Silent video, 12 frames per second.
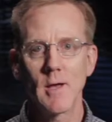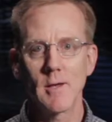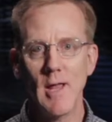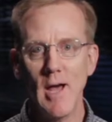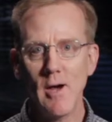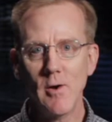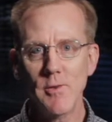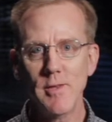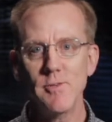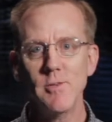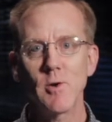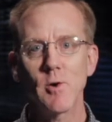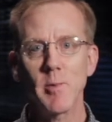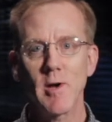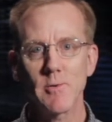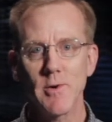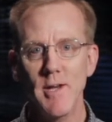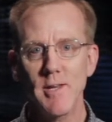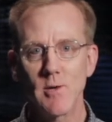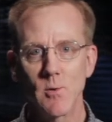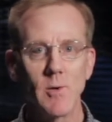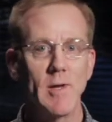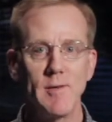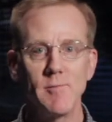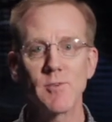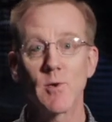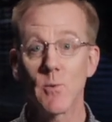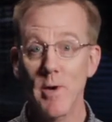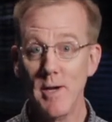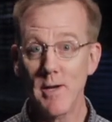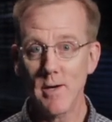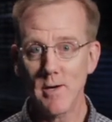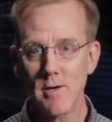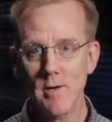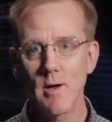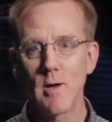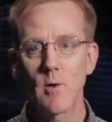Now that you know about radio waves, radar,